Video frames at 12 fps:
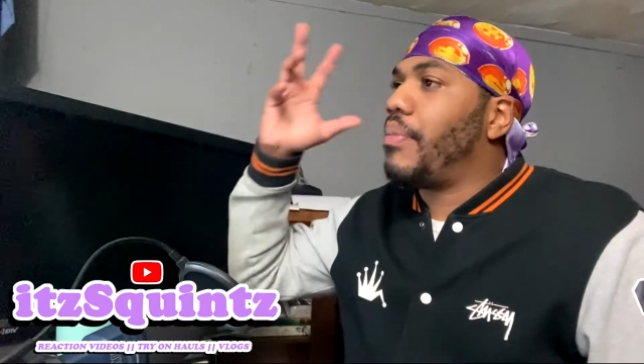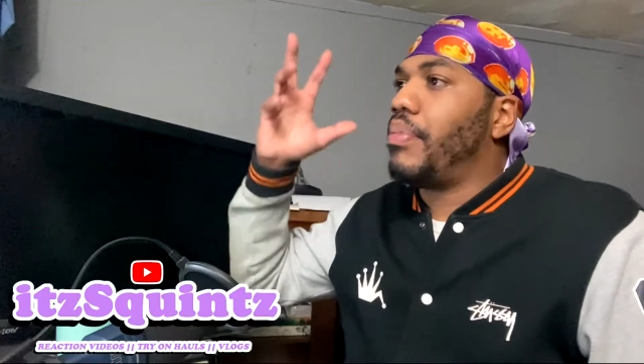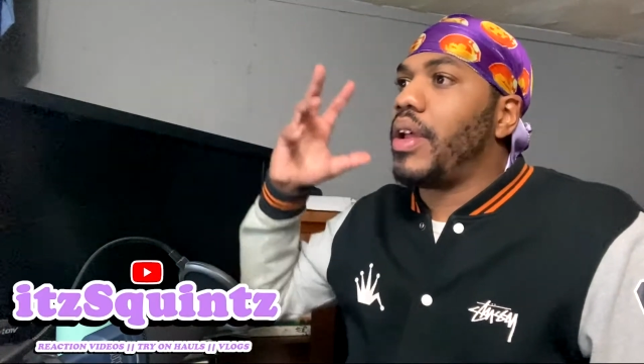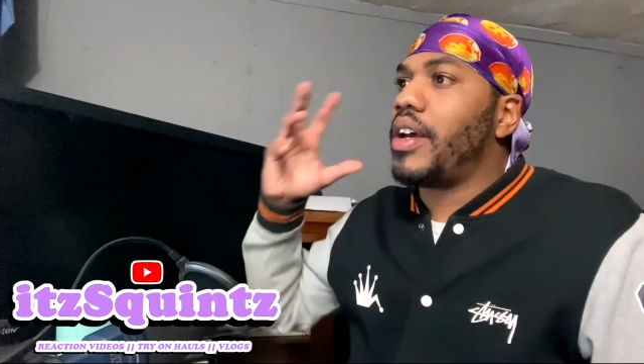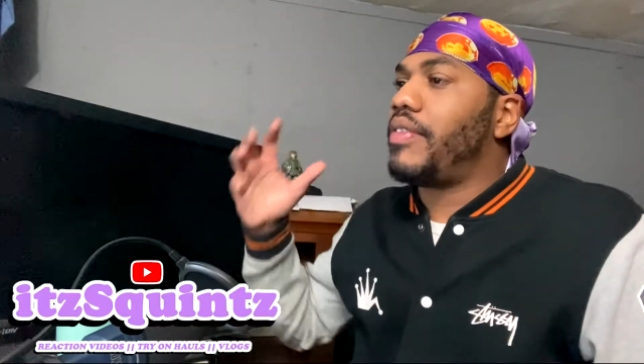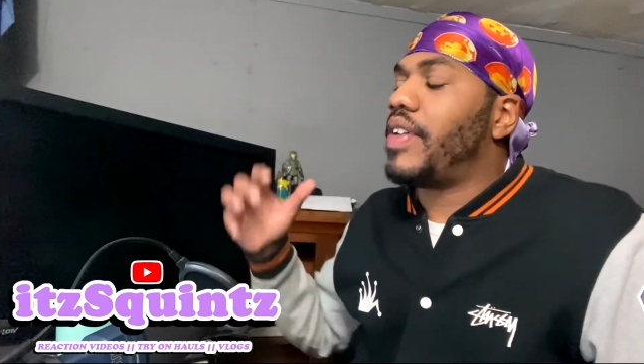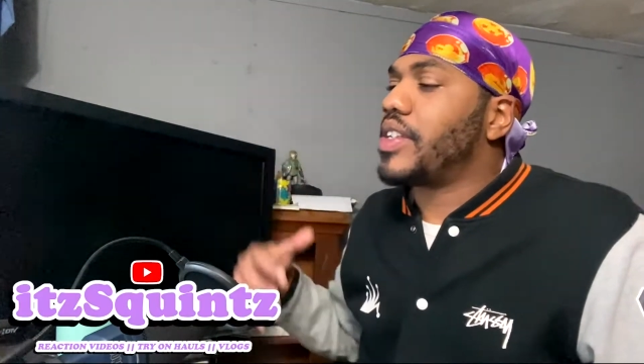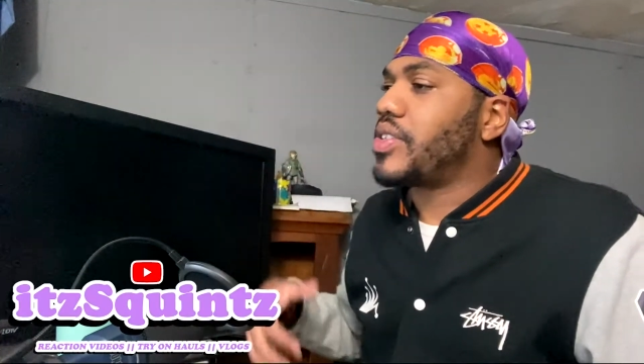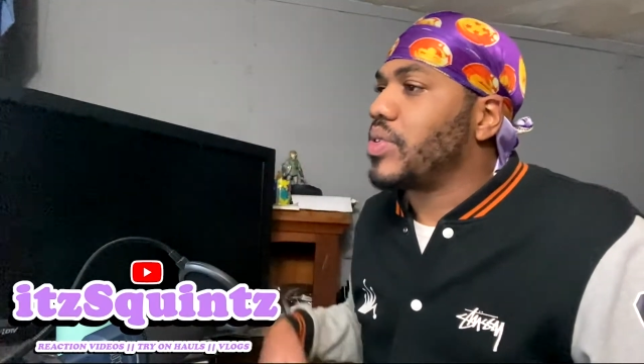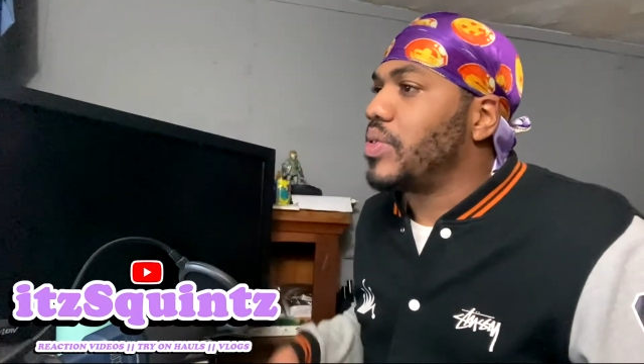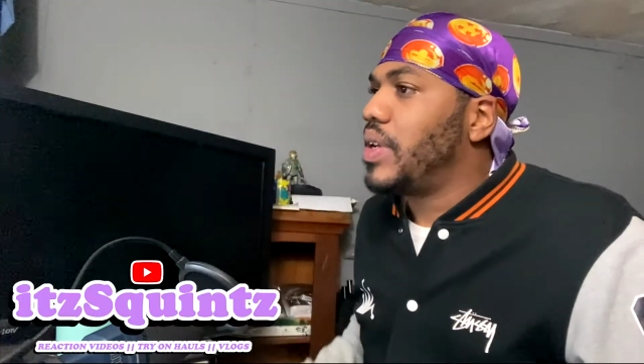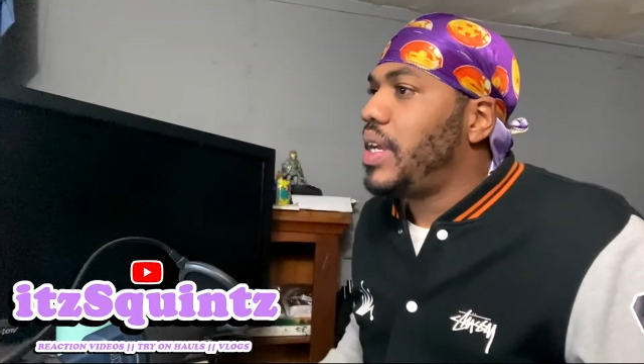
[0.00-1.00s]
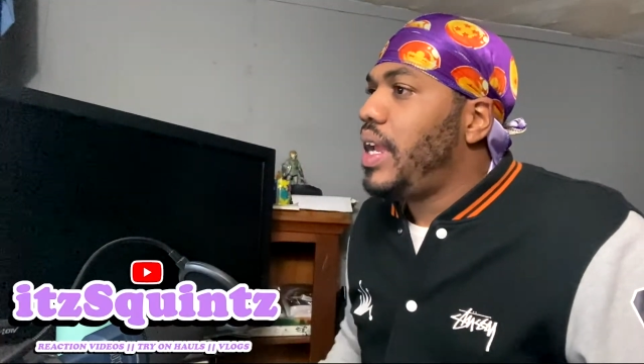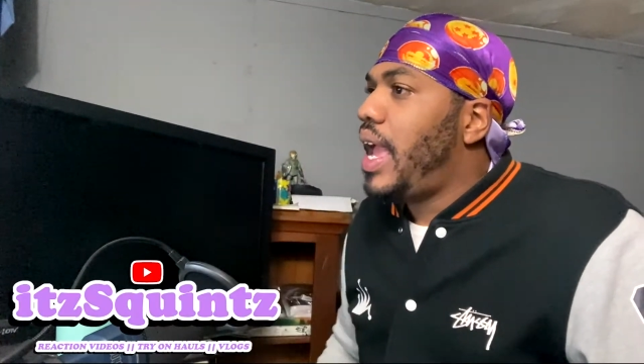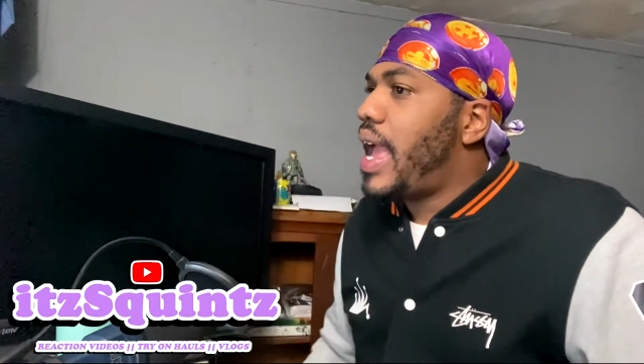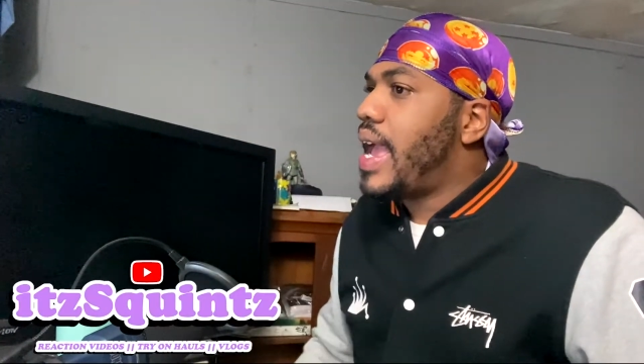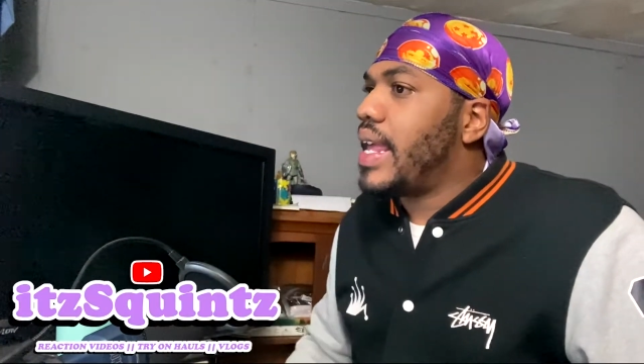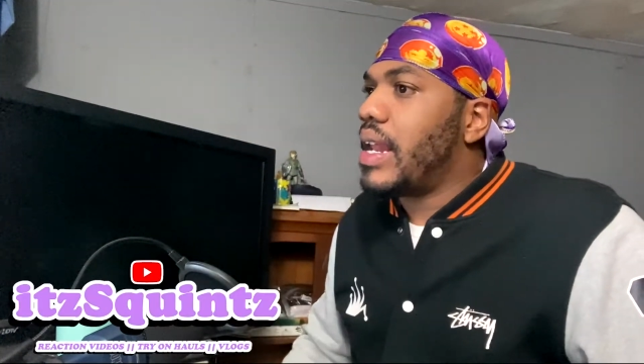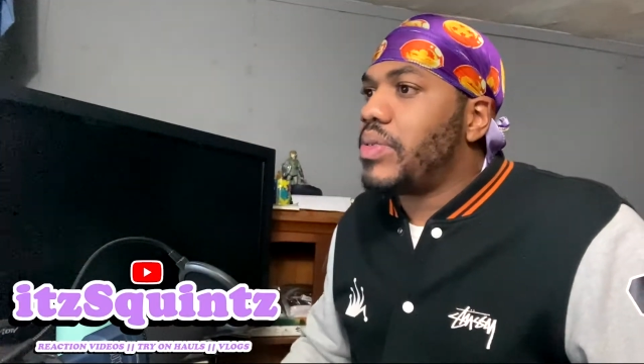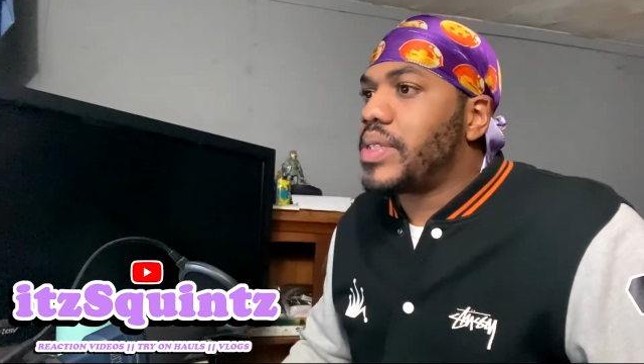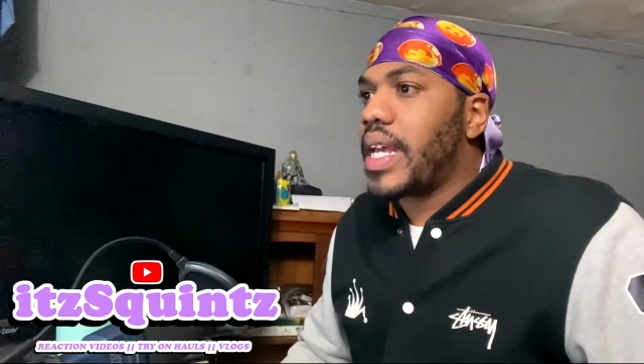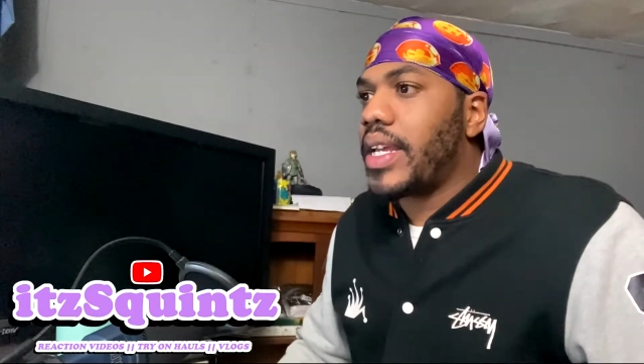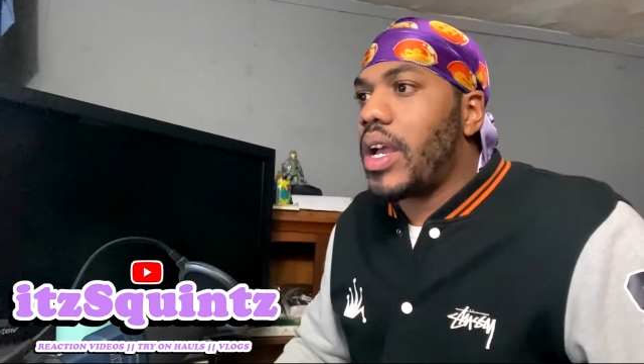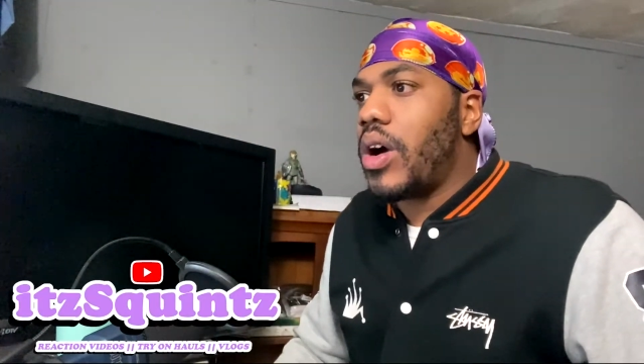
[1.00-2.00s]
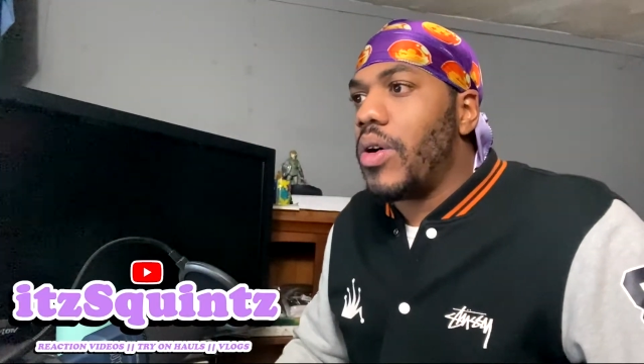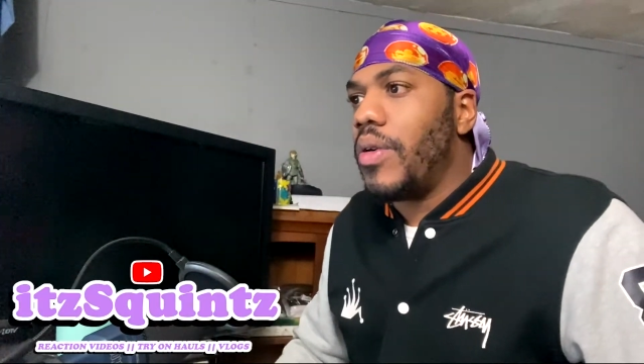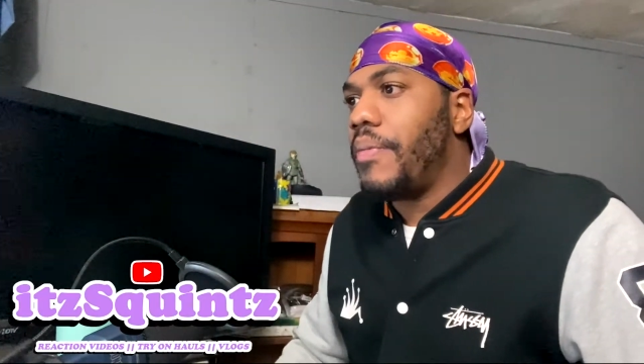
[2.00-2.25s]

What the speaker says: blood vessel. And I was like, yo,